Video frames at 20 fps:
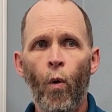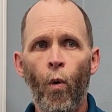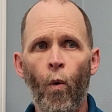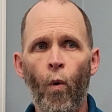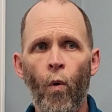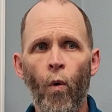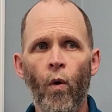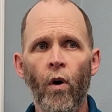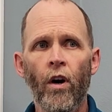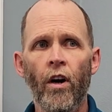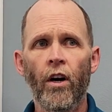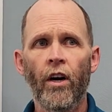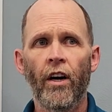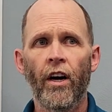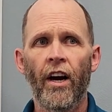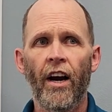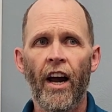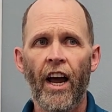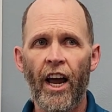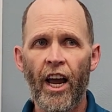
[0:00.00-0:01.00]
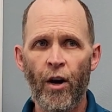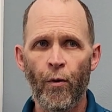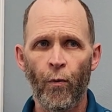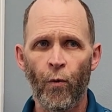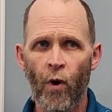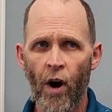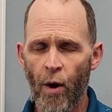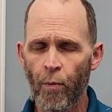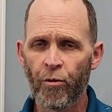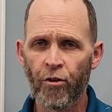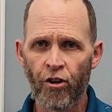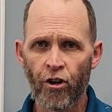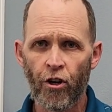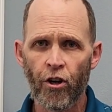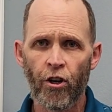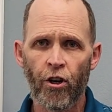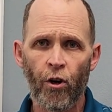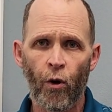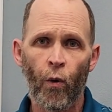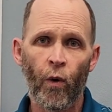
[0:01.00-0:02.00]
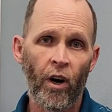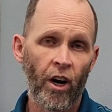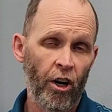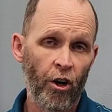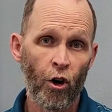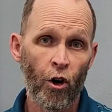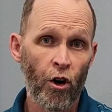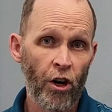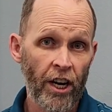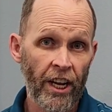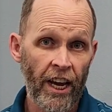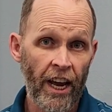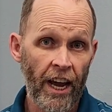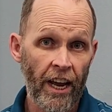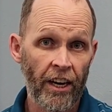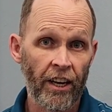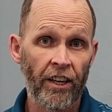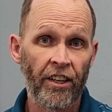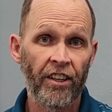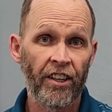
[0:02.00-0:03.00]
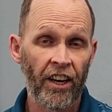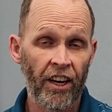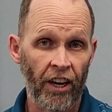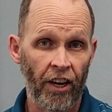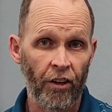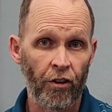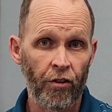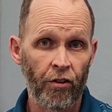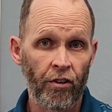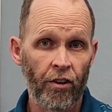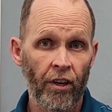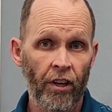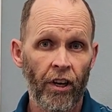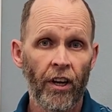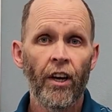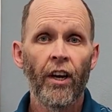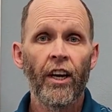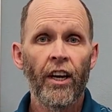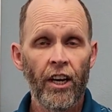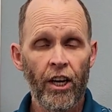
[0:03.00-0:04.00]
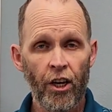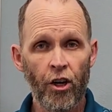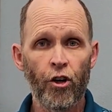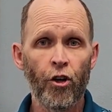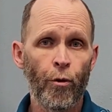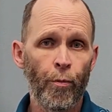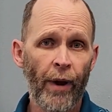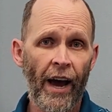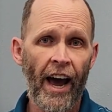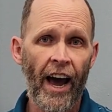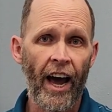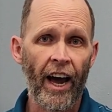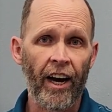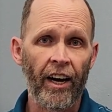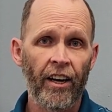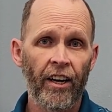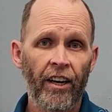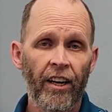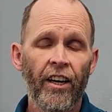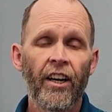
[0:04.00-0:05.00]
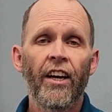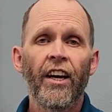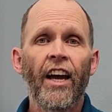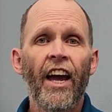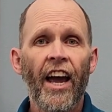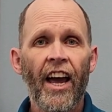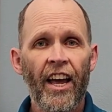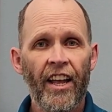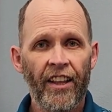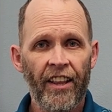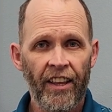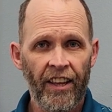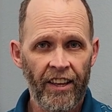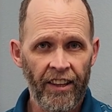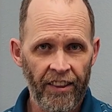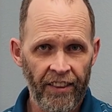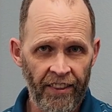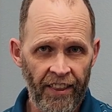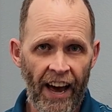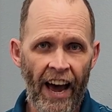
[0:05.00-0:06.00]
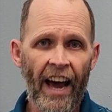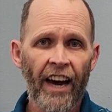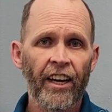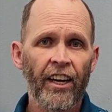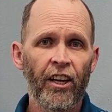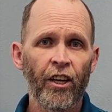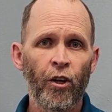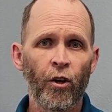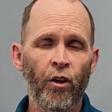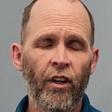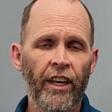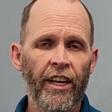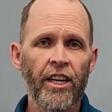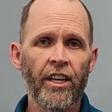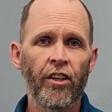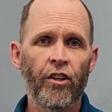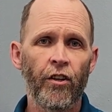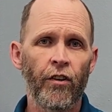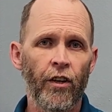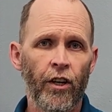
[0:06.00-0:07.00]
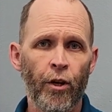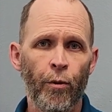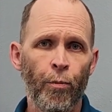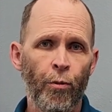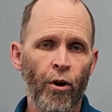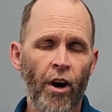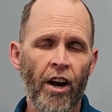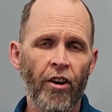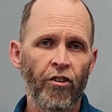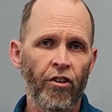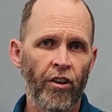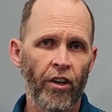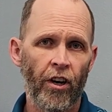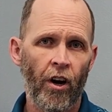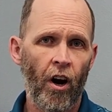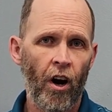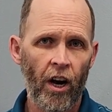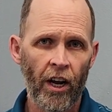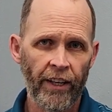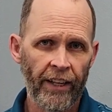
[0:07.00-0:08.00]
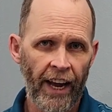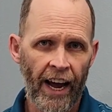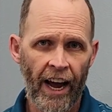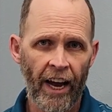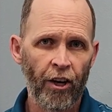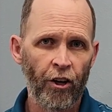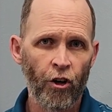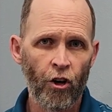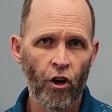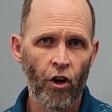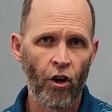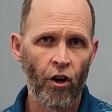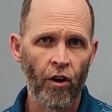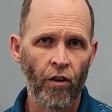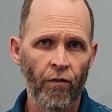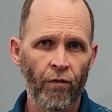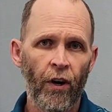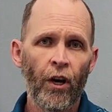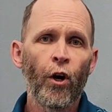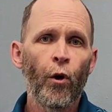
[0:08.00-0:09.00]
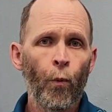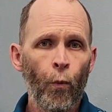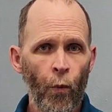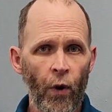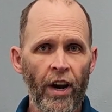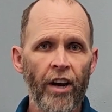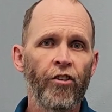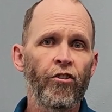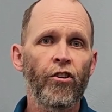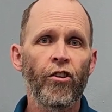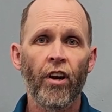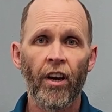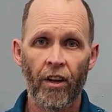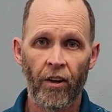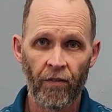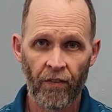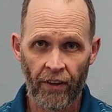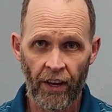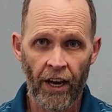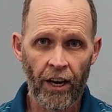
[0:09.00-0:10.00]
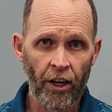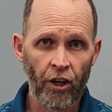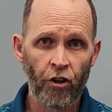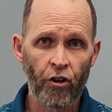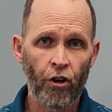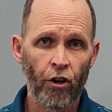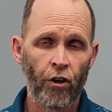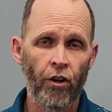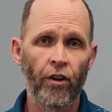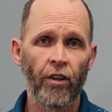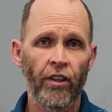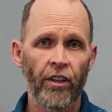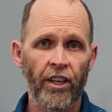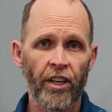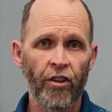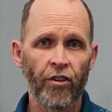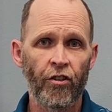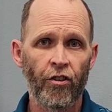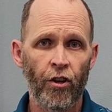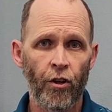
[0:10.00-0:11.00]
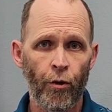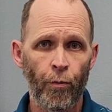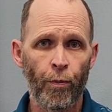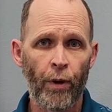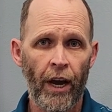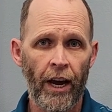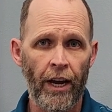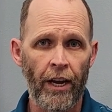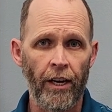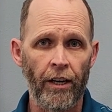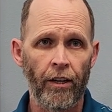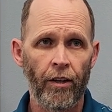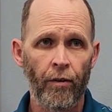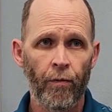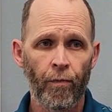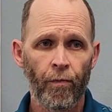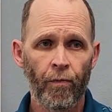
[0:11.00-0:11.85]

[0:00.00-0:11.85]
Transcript: or a ruptured or a herniated disc in your back. That can lead to the compression on that nerve, which then in turn leads to the pain.